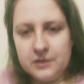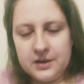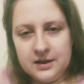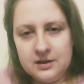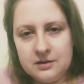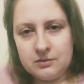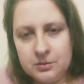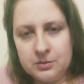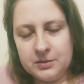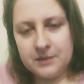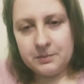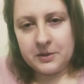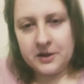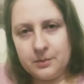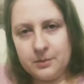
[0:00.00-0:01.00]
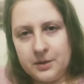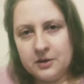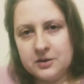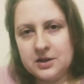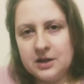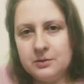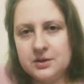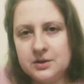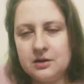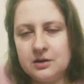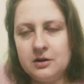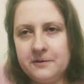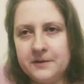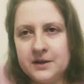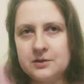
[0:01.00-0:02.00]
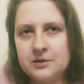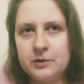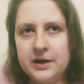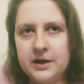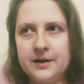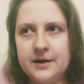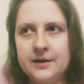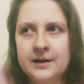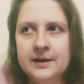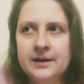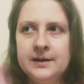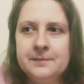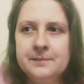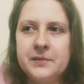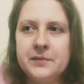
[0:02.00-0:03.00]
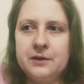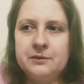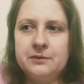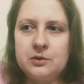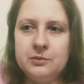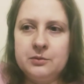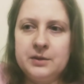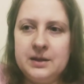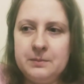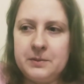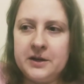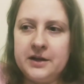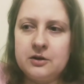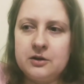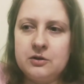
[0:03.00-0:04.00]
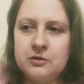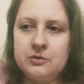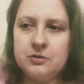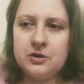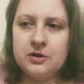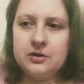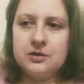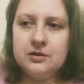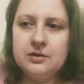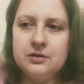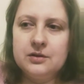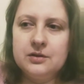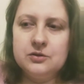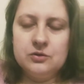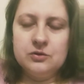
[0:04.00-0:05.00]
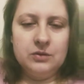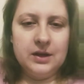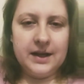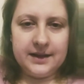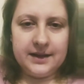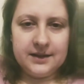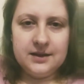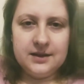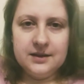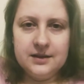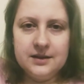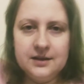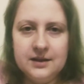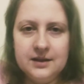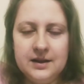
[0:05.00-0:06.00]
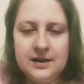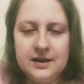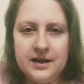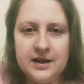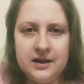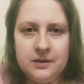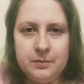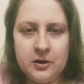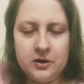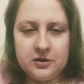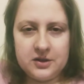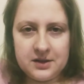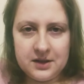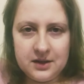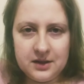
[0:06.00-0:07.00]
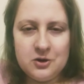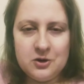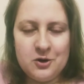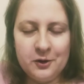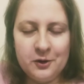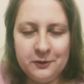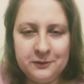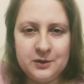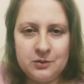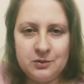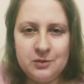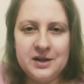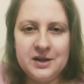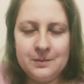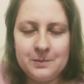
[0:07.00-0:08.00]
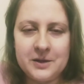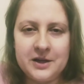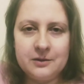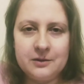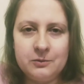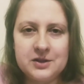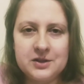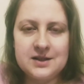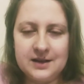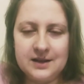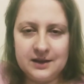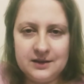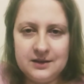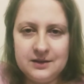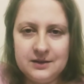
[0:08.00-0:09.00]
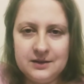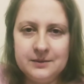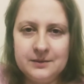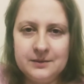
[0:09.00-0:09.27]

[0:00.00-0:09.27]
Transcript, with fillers: in the Roman Empire because it was an office where if the Roman Empire conquered new land, an apostle of the Roman Empire was sent